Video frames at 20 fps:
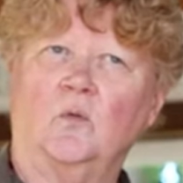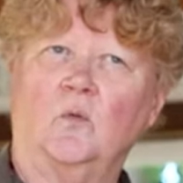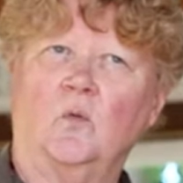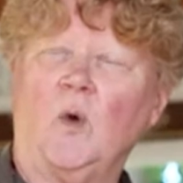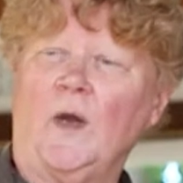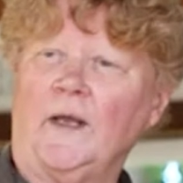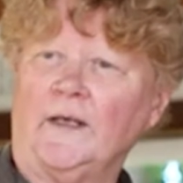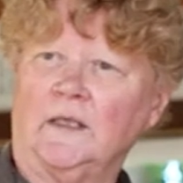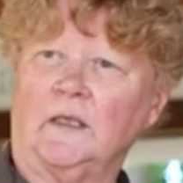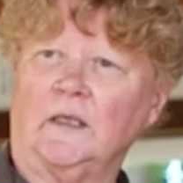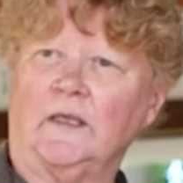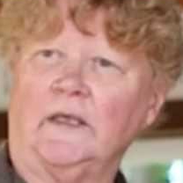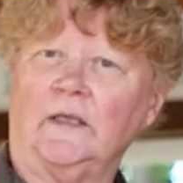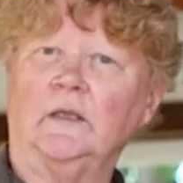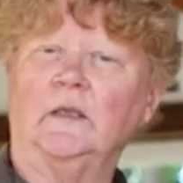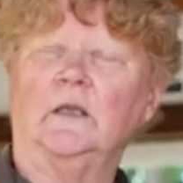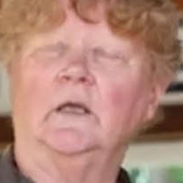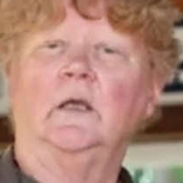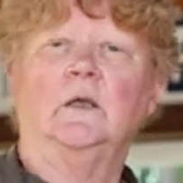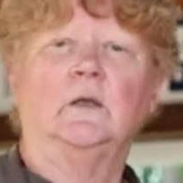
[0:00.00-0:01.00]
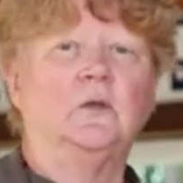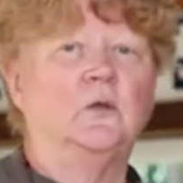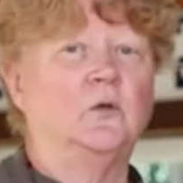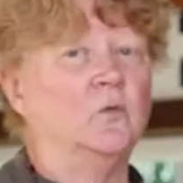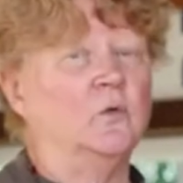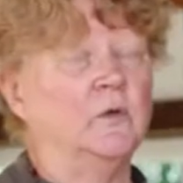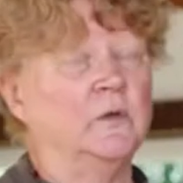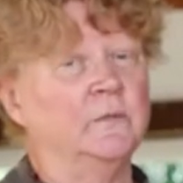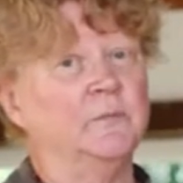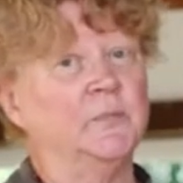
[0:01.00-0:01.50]
wet clay.
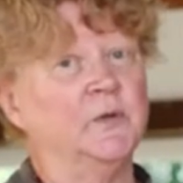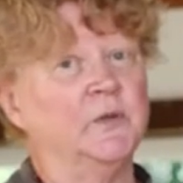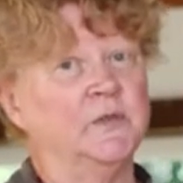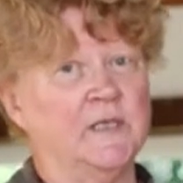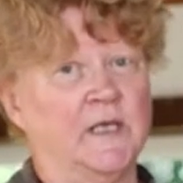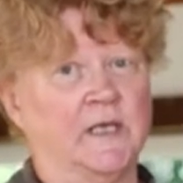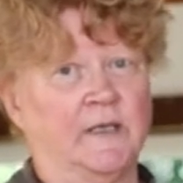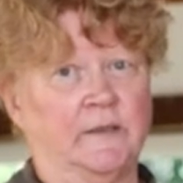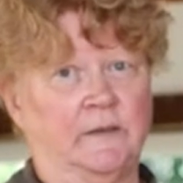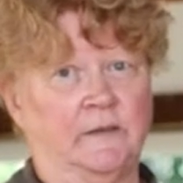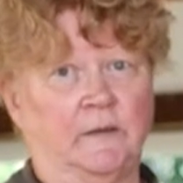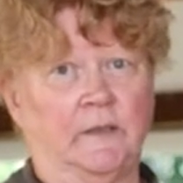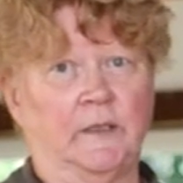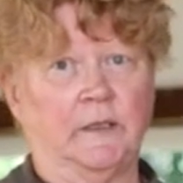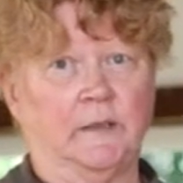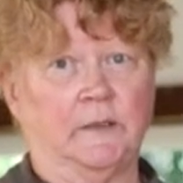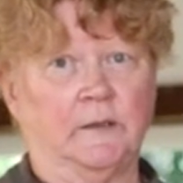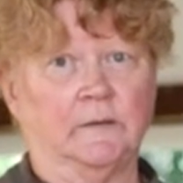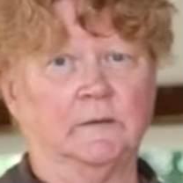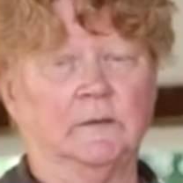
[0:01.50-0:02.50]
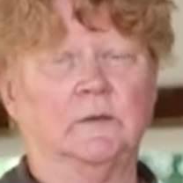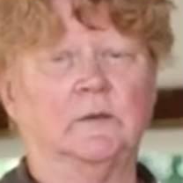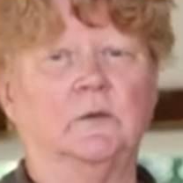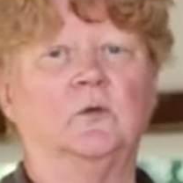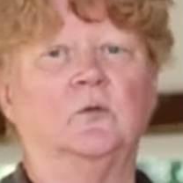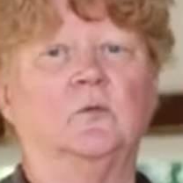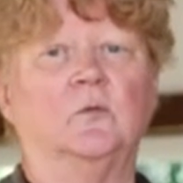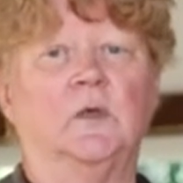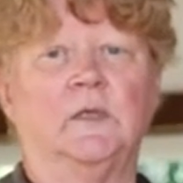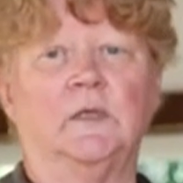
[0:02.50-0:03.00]
You wouldn't put that in the kiln.
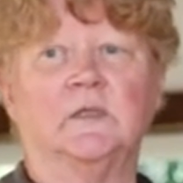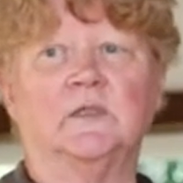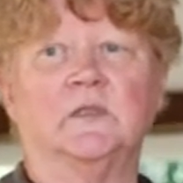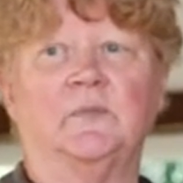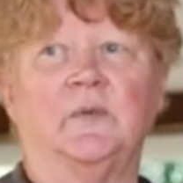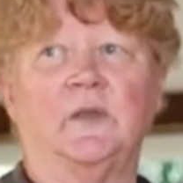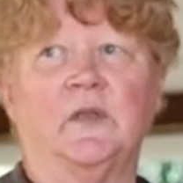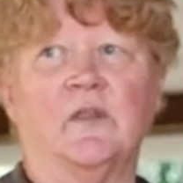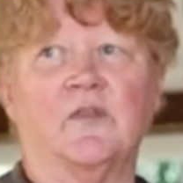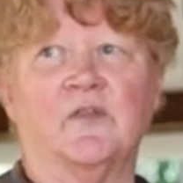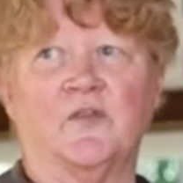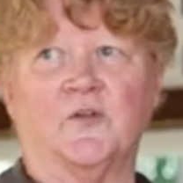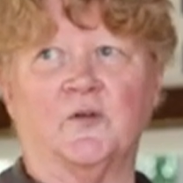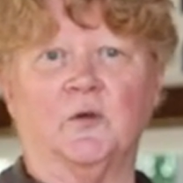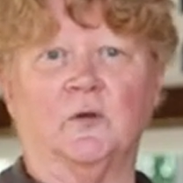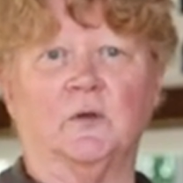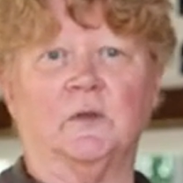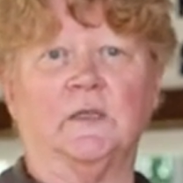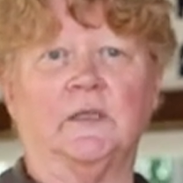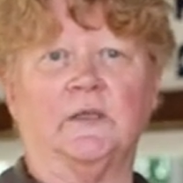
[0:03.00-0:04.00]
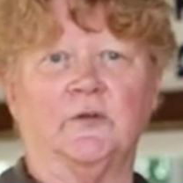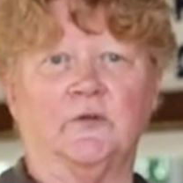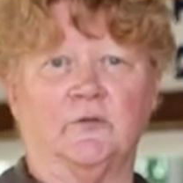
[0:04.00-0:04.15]
You want it to be thoroughly